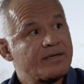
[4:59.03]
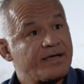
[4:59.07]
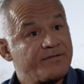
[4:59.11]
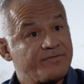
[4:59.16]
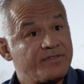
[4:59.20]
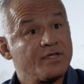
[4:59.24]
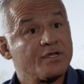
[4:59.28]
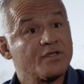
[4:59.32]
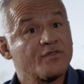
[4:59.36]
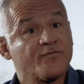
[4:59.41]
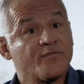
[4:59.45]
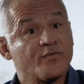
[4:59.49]
I
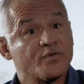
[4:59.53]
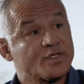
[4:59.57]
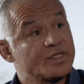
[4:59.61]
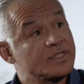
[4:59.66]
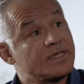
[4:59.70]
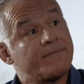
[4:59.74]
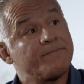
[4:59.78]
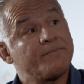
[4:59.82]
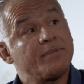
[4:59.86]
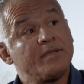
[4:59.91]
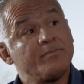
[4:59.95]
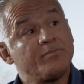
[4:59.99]
think it's for
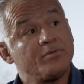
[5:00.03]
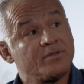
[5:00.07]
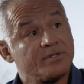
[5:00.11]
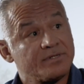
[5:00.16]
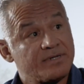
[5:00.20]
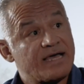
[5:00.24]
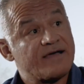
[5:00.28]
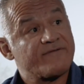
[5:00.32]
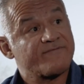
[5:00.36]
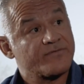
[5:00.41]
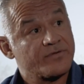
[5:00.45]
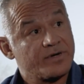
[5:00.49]
some people and
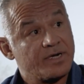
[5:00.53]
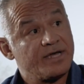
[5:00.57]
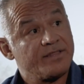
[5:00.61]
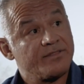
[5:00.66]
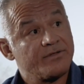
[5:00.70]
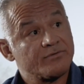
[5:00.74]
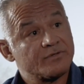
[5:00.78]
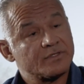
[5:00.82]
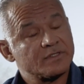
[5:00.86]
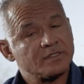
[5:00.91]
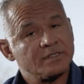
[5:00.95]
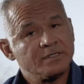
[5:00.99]
not for
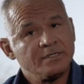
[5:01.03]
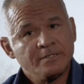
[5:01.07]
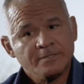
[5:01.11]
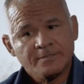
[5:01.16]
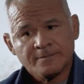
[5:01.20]
others.